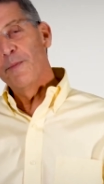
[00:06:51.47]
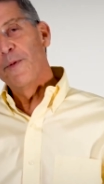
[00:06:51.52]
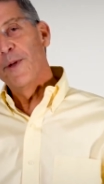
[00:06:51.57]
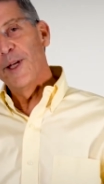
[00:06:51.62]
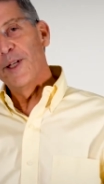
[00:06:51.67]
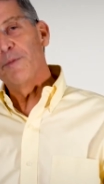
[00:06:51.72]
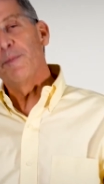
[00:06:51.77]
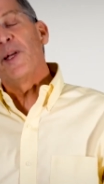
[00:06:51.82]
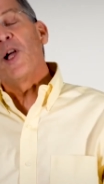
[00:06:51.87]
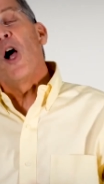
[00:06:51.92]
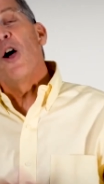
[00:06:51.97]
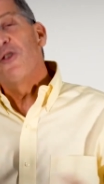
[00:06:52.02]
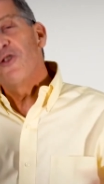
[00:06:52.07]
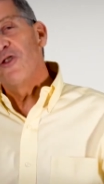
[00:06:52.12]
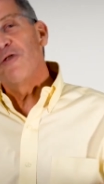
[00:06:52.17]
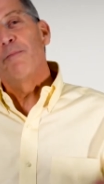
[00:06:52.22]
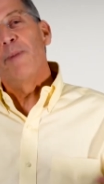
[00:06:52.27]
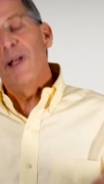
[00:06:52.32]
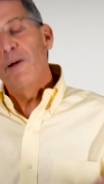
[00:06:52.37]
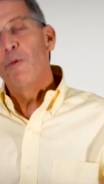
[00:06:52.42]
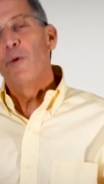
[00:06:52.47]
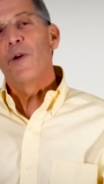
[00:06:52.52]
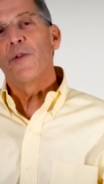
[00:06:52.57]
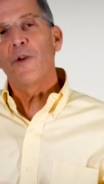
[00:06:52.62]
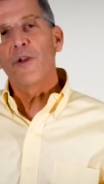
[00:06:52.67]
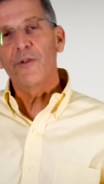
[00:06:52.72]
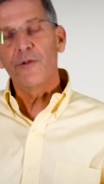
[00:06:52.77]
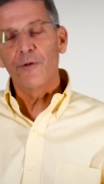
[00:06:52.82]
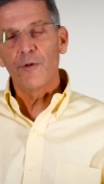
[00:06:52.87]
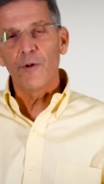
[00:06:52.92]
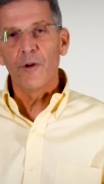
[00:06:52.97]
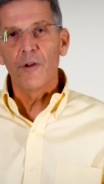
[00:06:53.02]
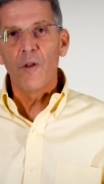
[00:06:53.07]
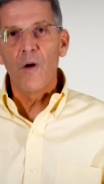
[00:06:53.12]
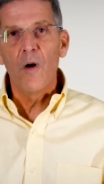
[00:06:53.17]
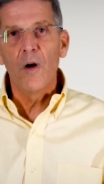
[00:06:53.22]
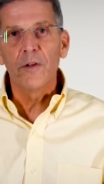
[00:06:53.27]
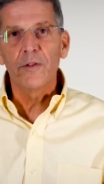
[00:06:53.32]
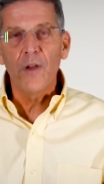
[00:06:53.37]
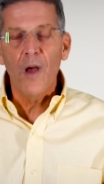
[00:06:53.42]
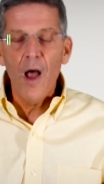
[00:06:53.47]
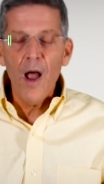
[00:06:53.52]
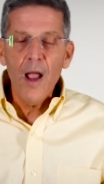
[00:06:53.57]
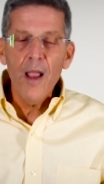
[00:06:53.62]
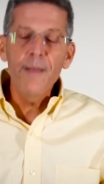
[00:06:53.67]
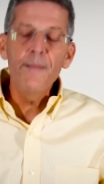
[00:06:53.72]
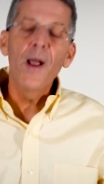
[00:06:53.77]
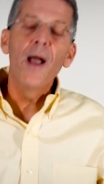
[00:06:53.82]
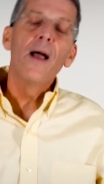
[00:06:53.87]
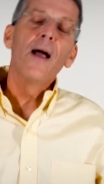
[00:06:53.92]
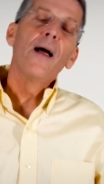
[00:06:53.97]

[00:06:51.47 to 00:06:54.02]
it's because you've been with us for a long time.